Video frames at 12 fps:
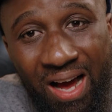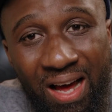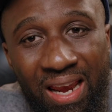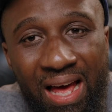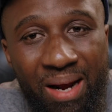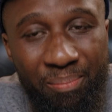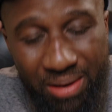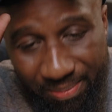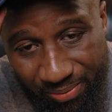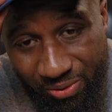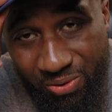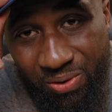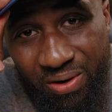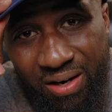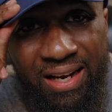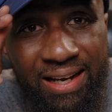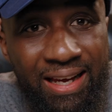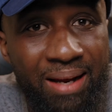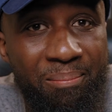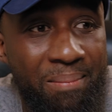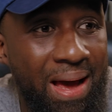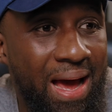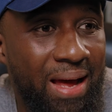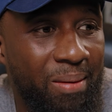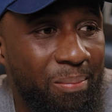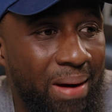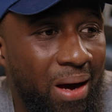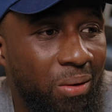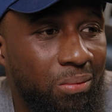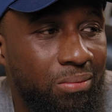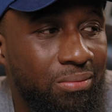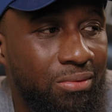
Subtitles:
A lot of people get mad about